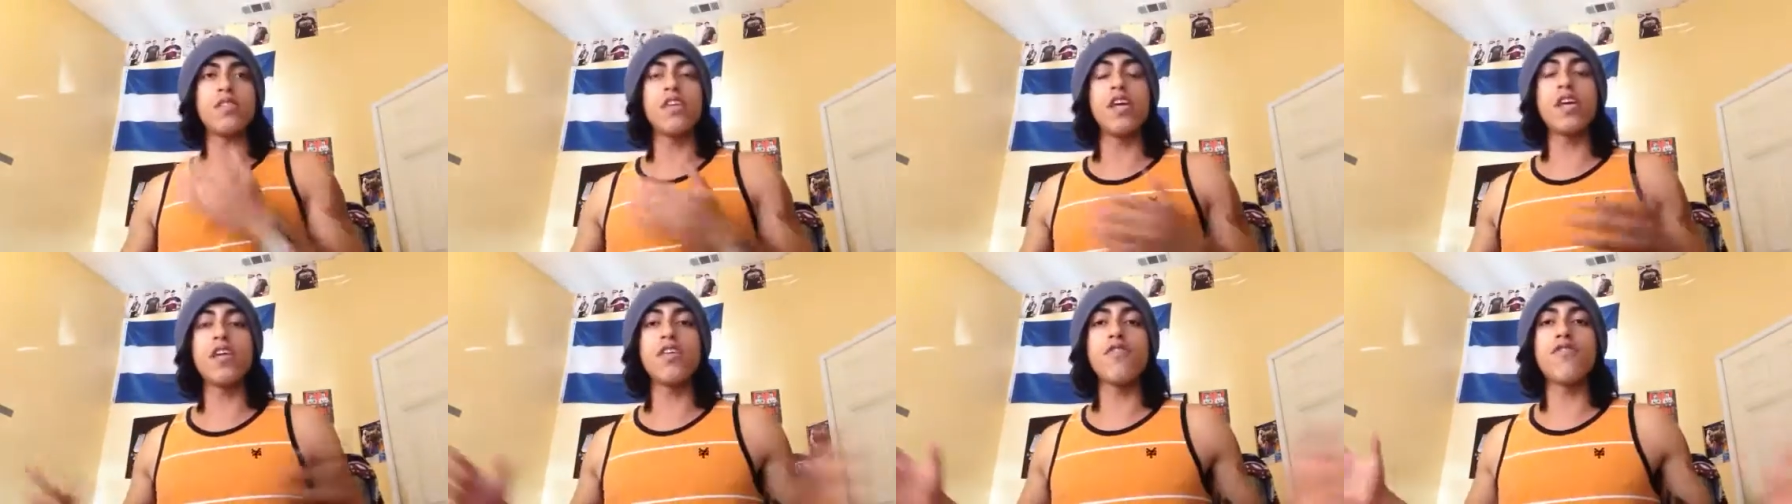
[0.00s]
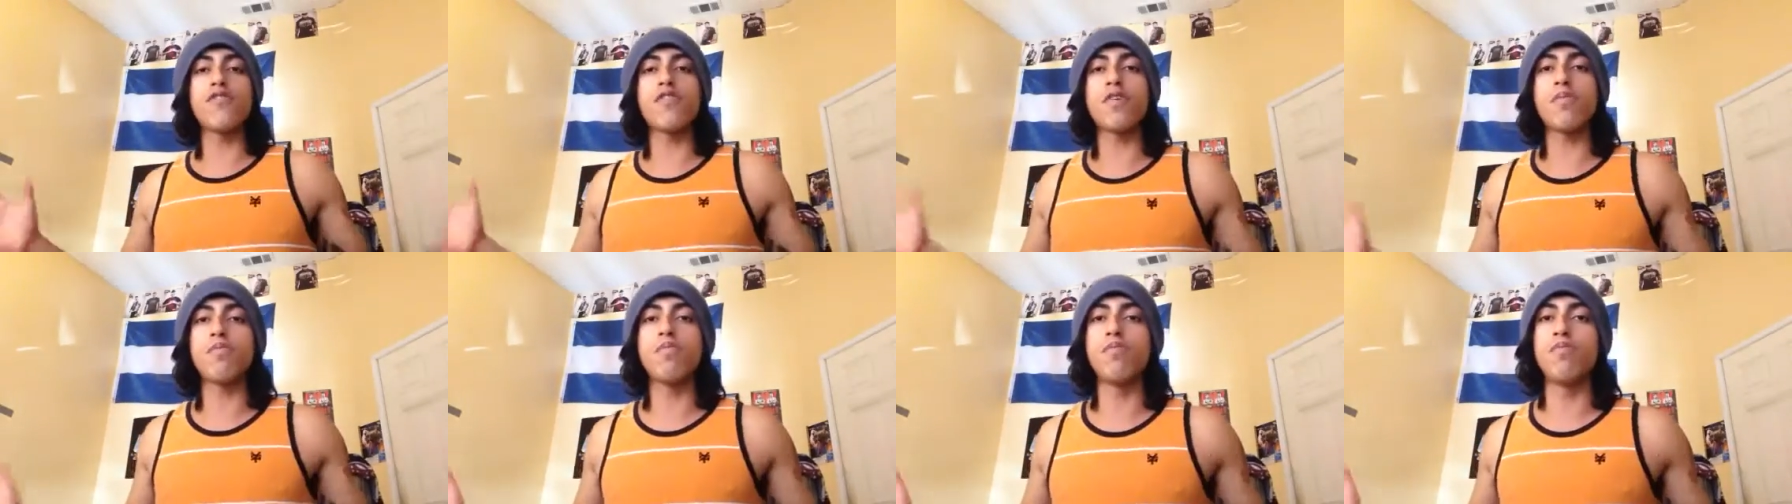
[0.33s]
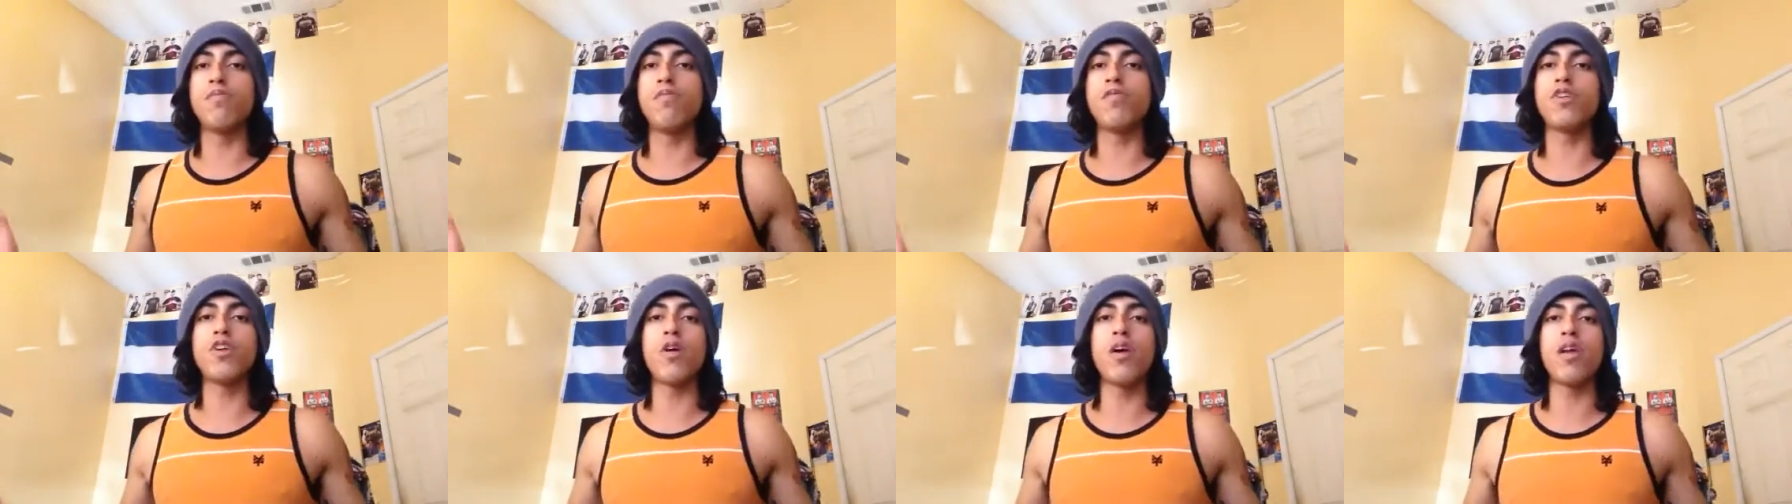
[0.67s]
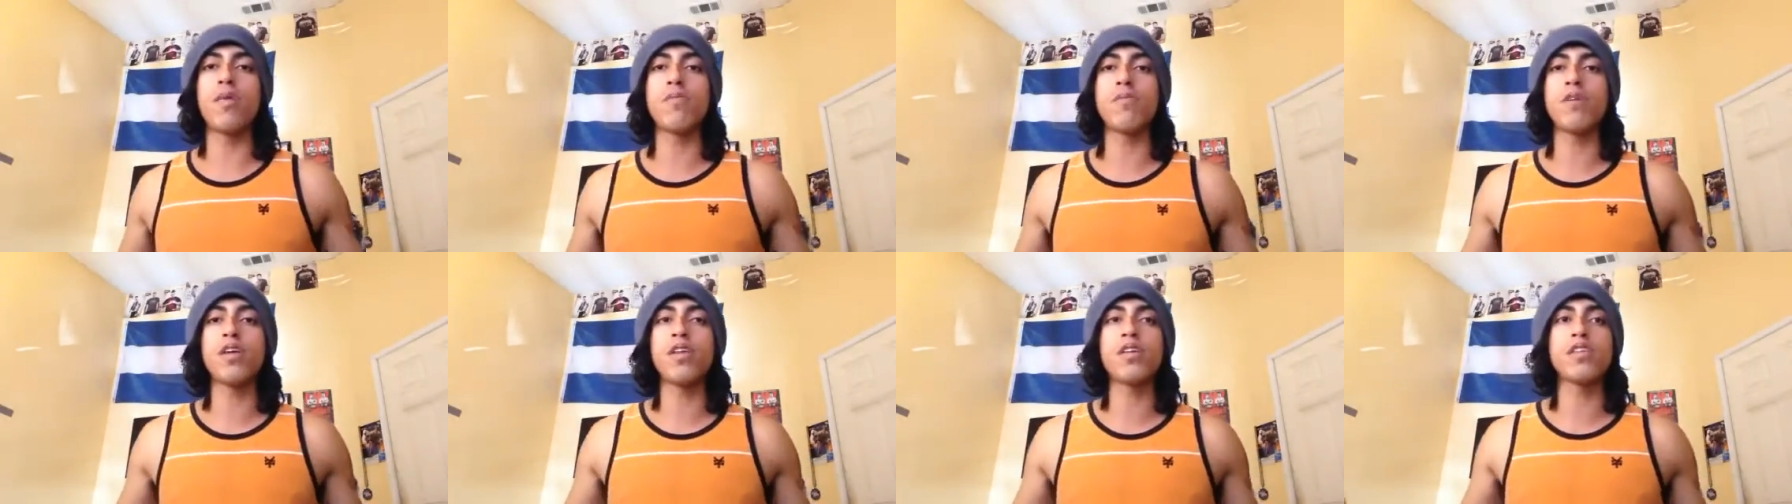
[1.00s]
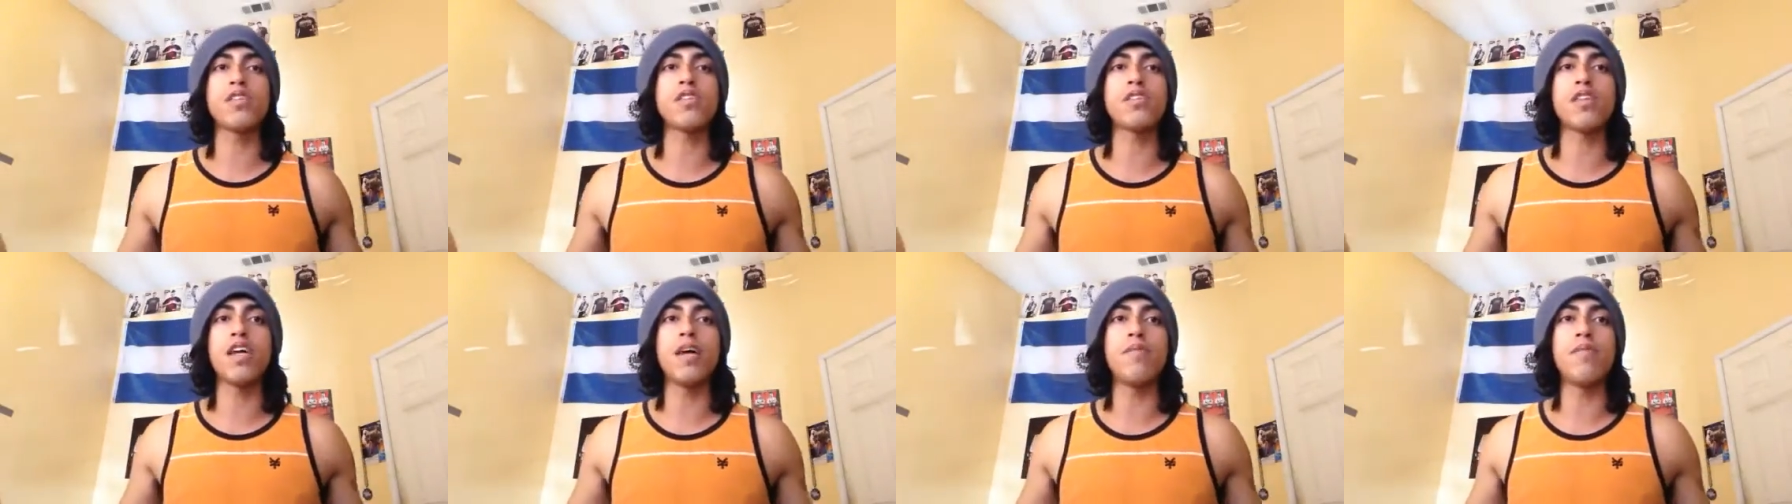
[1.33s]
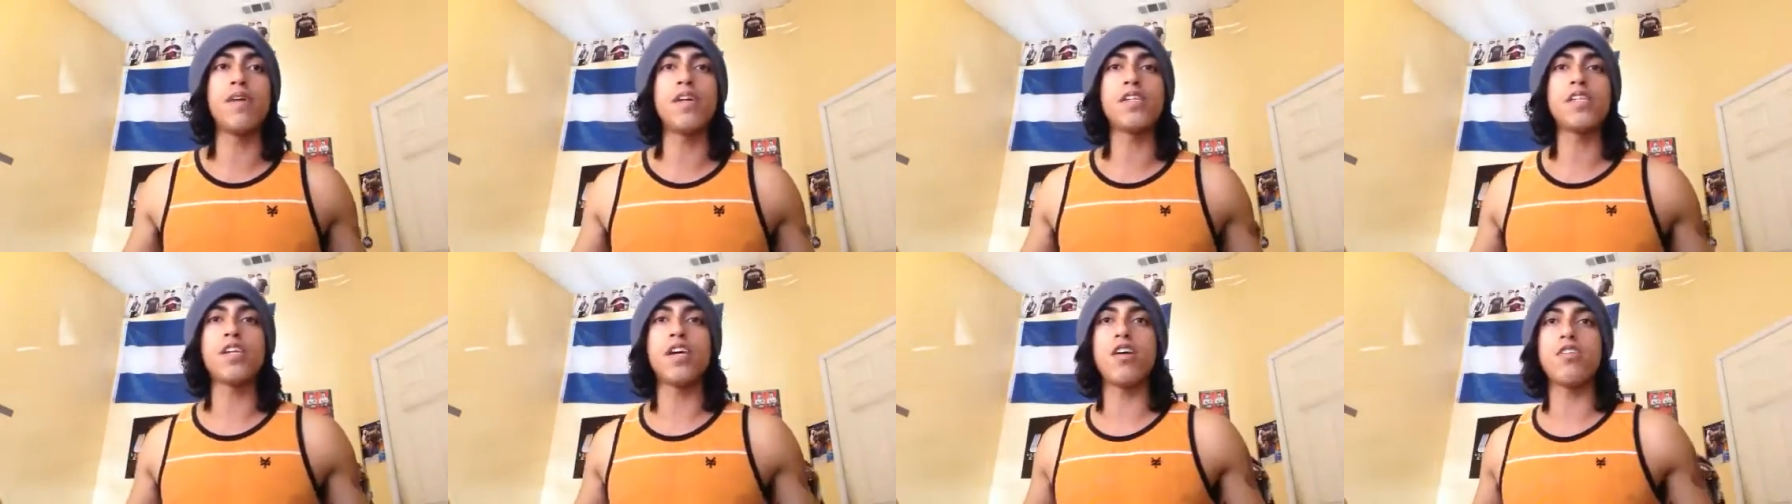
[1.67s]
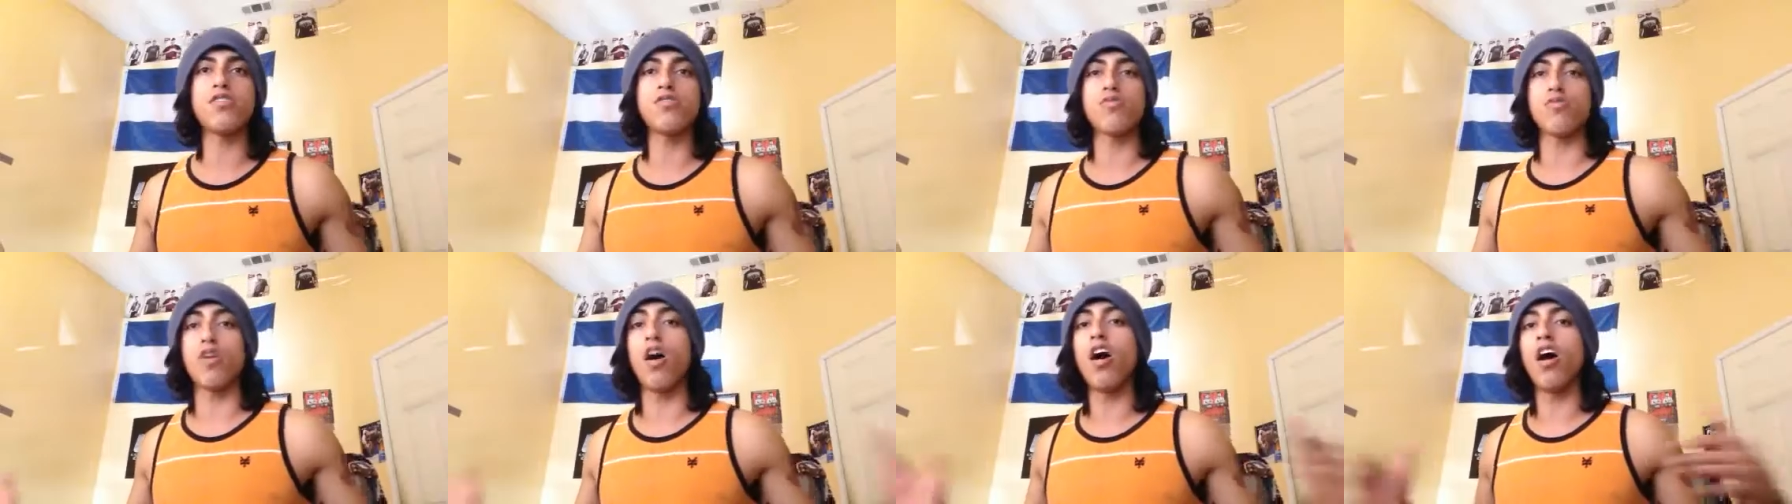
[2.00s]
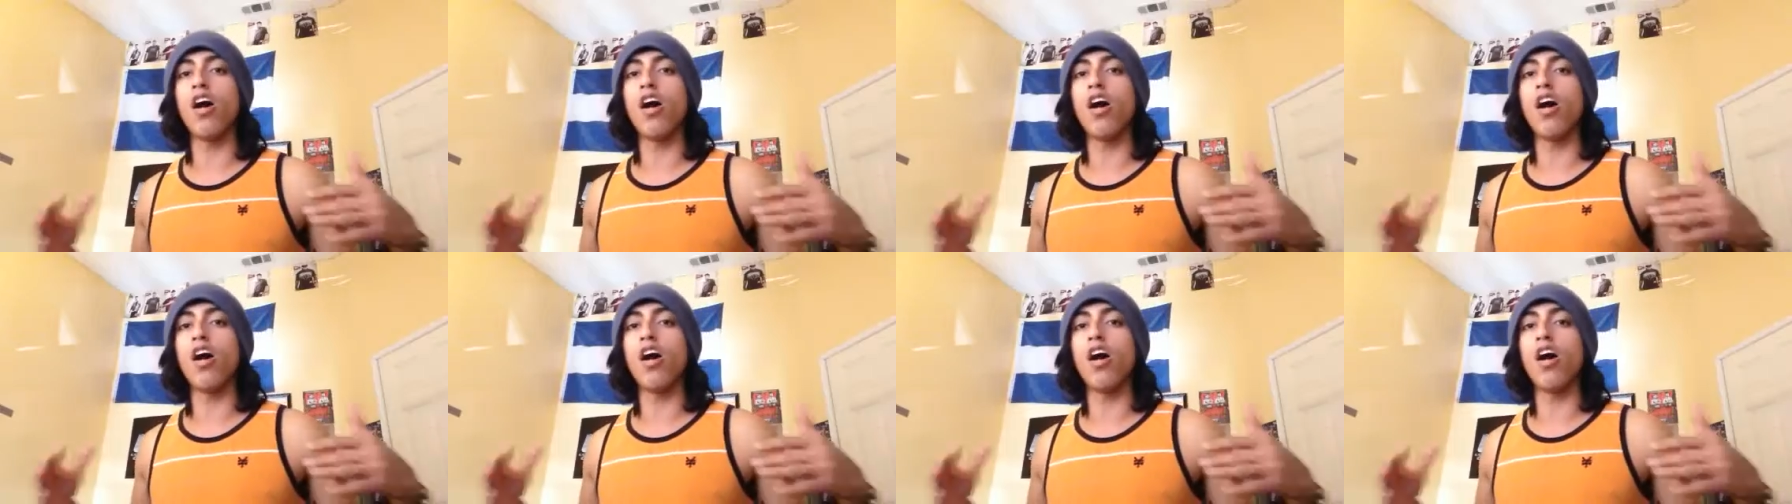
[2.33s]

Thank you for joining me. This is that man challenge.